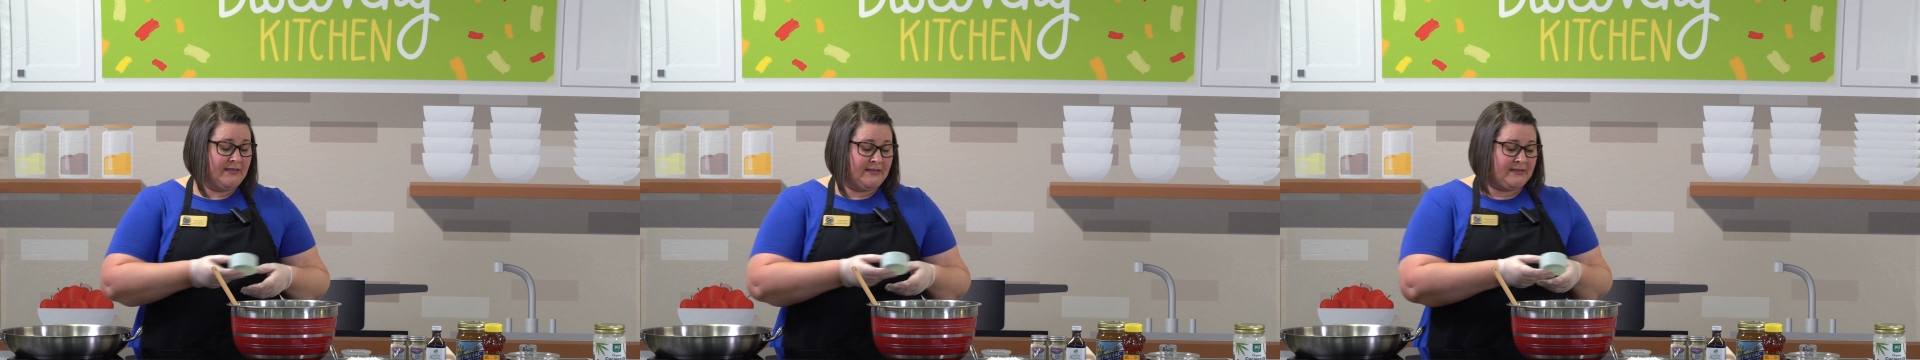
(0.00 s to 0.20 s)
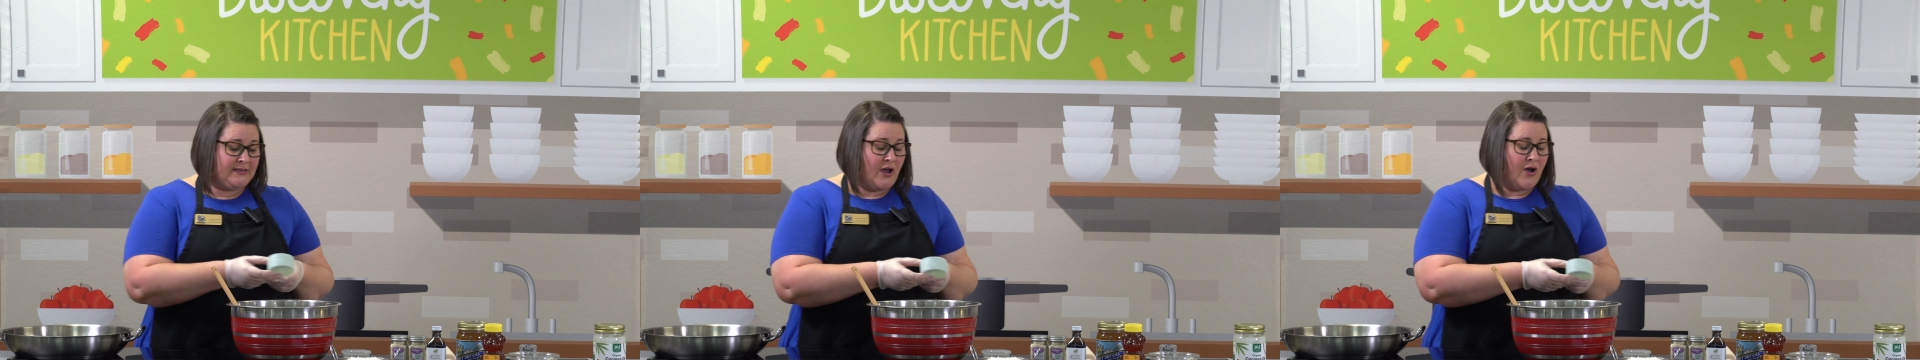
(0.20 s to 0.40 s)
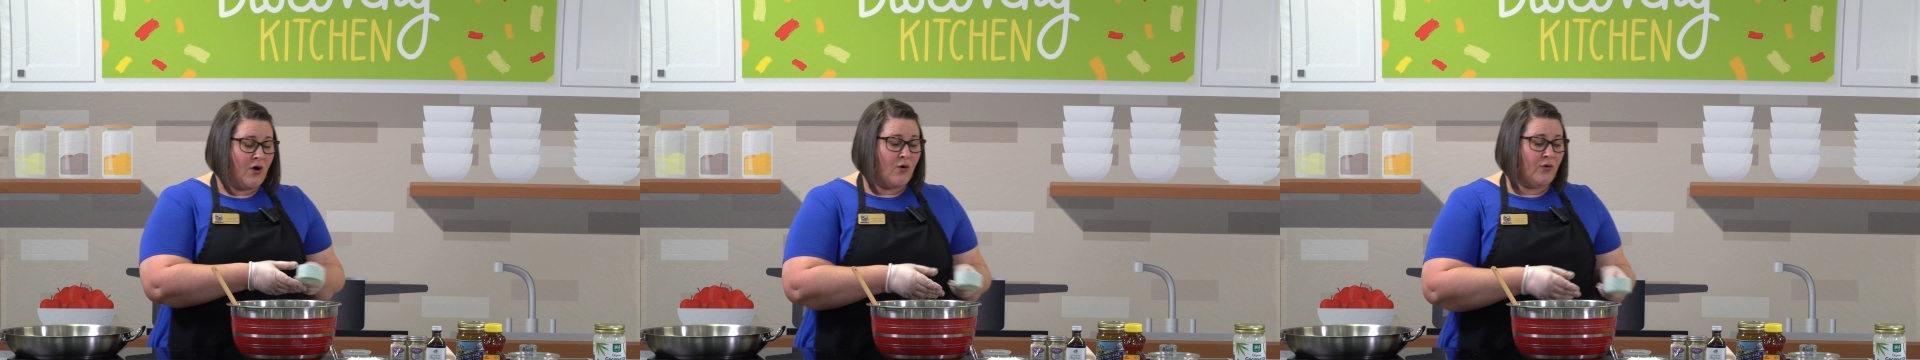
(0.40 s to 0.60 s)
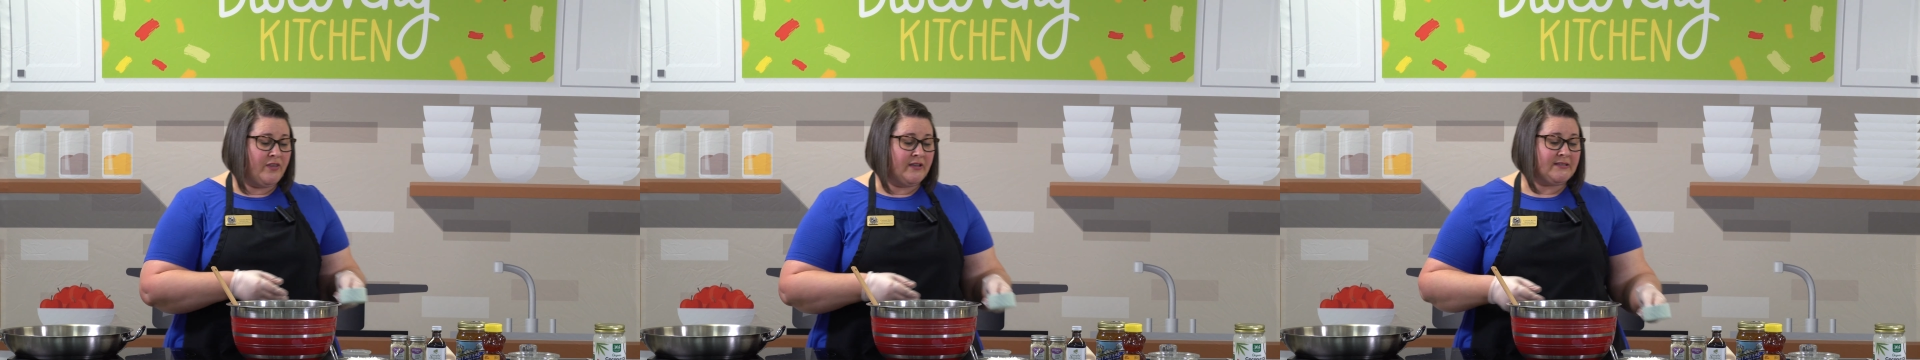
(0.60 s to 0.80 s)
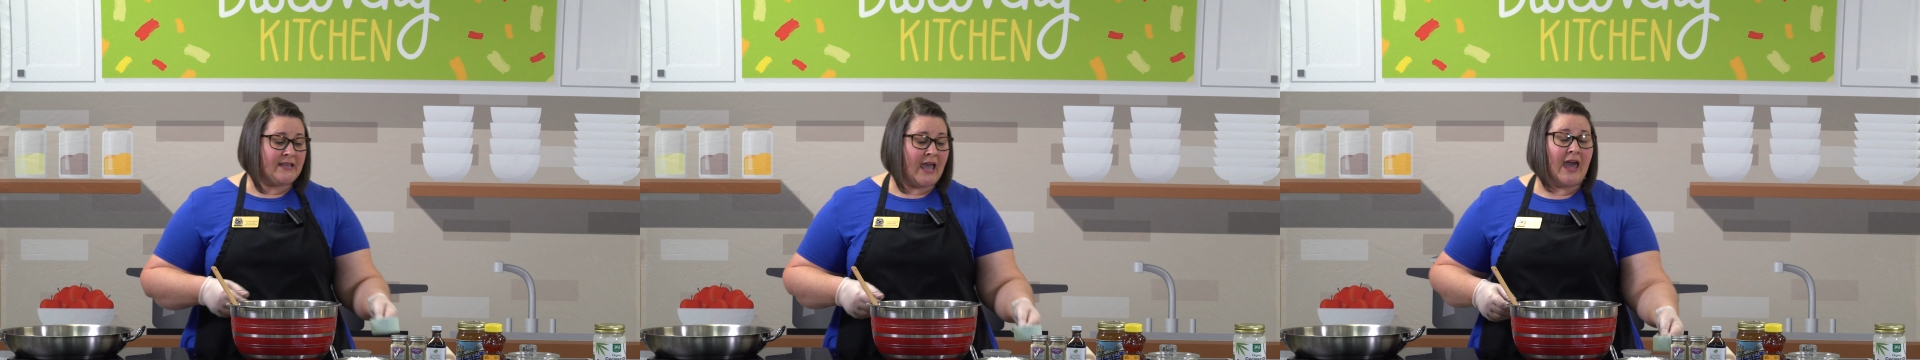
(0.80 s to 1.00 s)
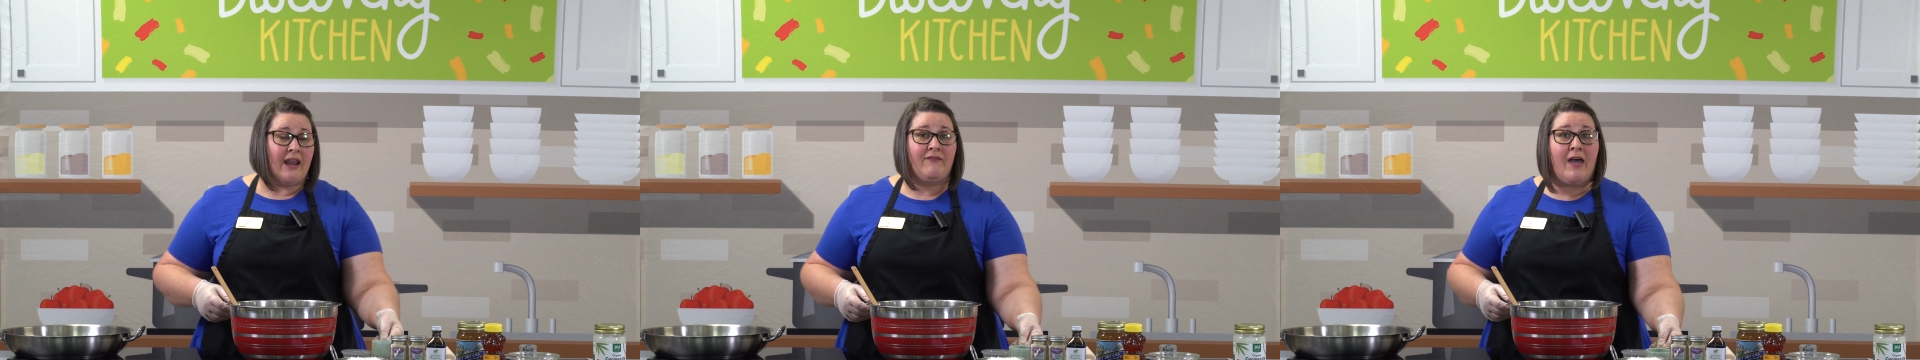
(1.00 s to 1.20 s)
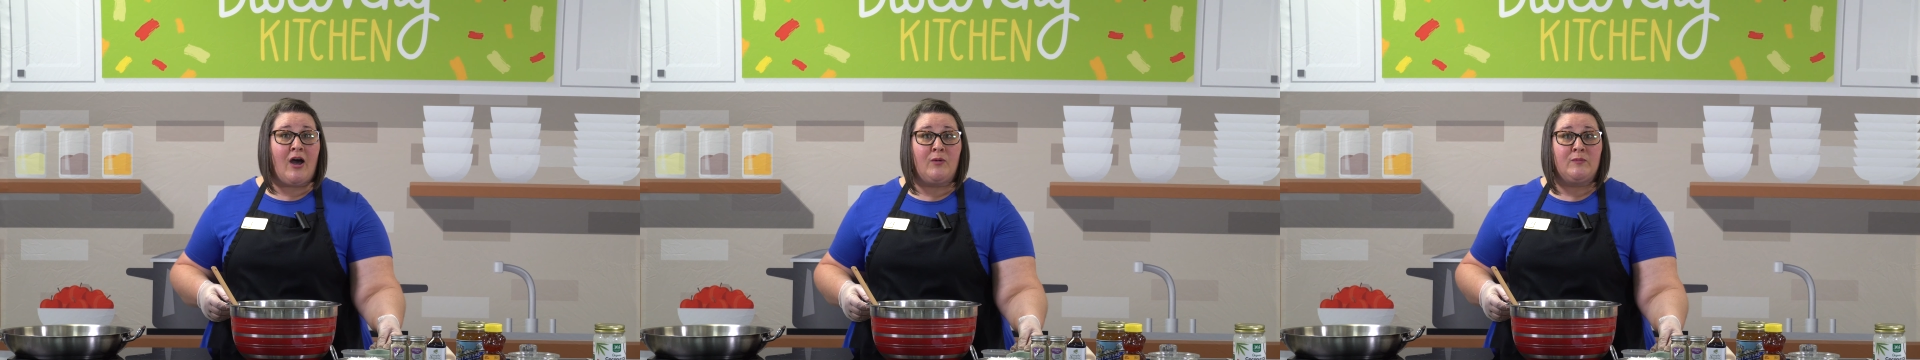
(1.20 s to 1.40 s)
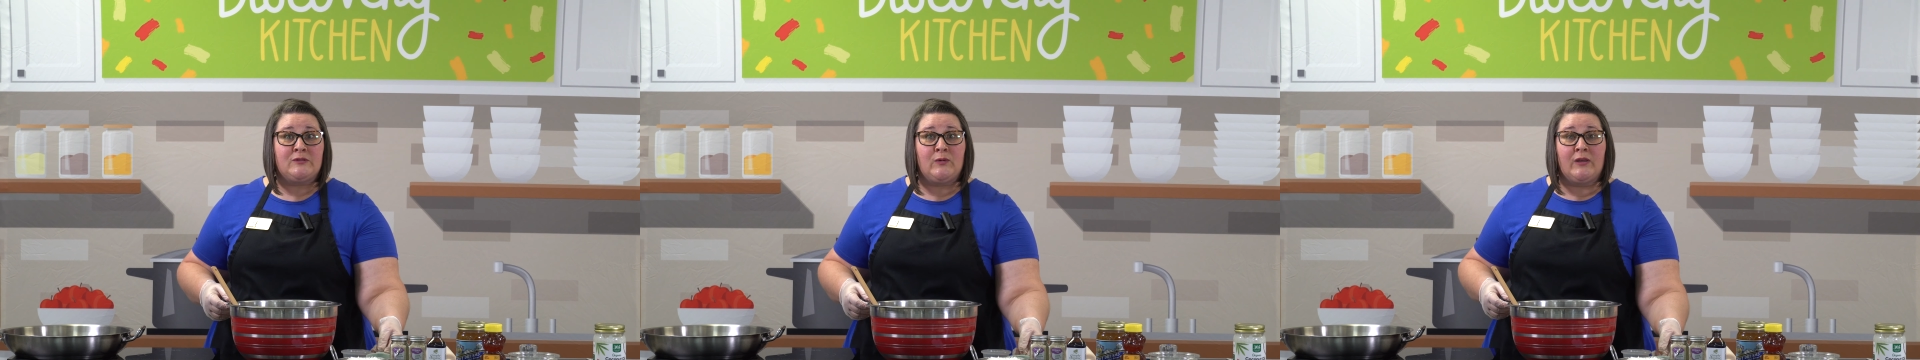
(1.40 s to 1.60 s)
So this kind of
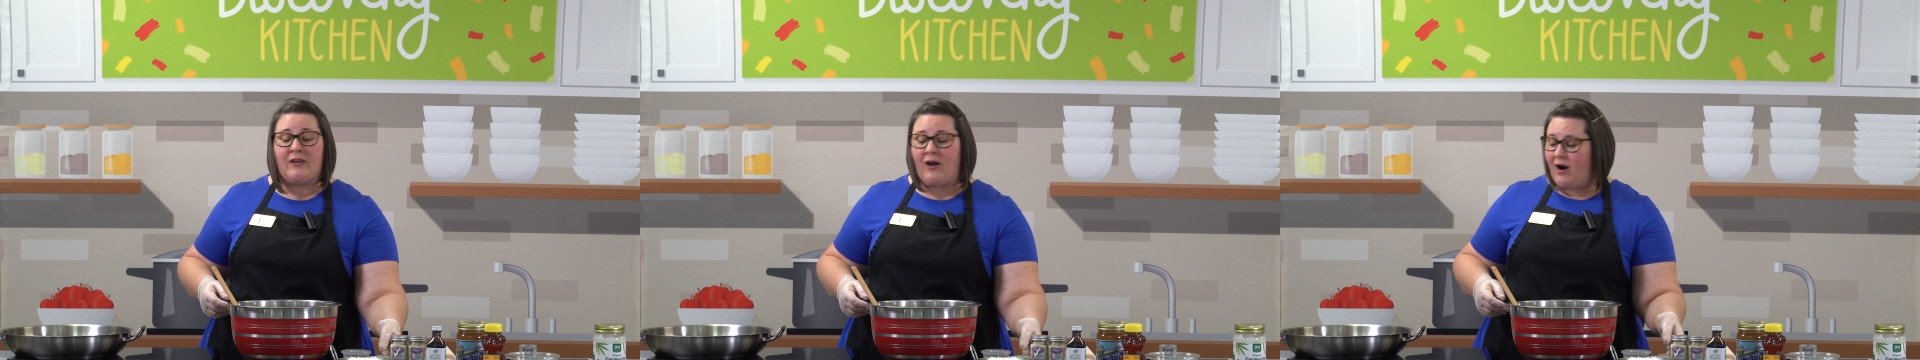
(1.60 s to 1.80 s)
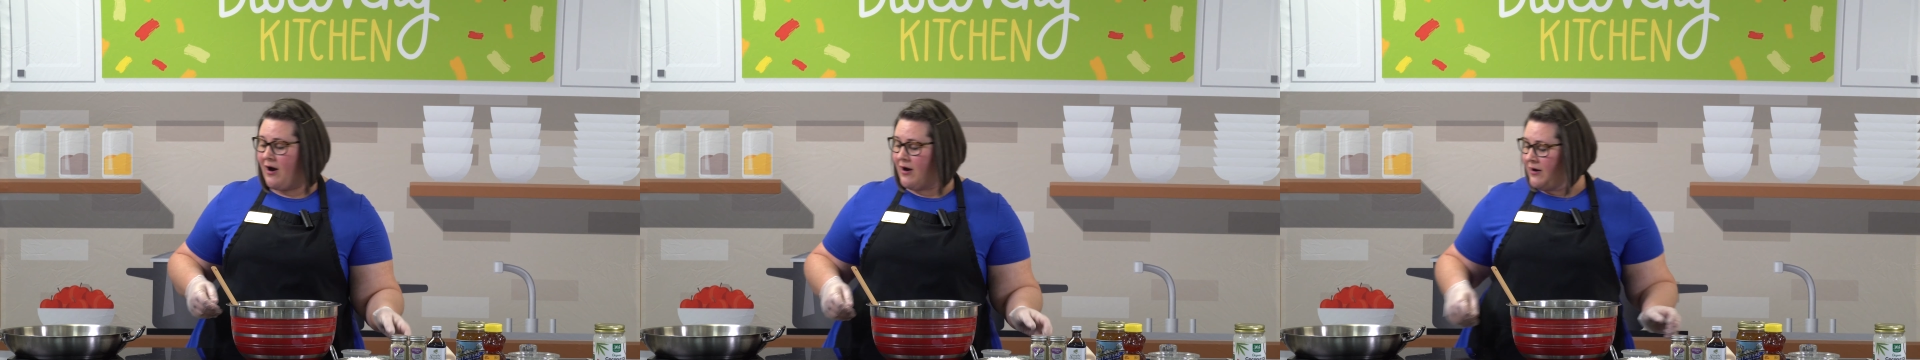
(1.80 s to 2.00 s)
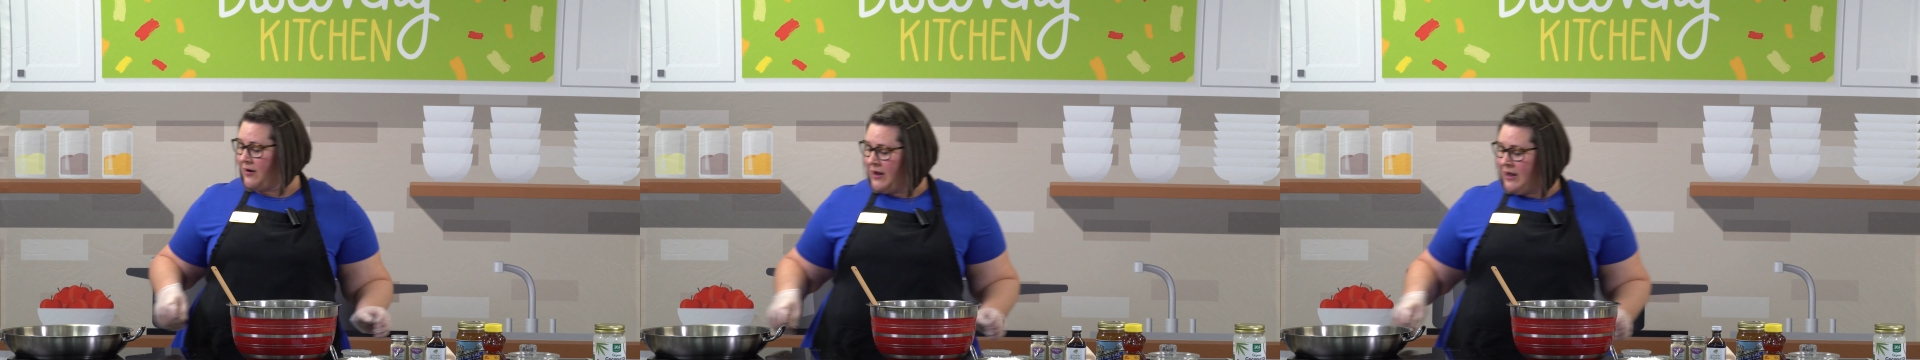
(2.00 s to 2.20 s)
helps with our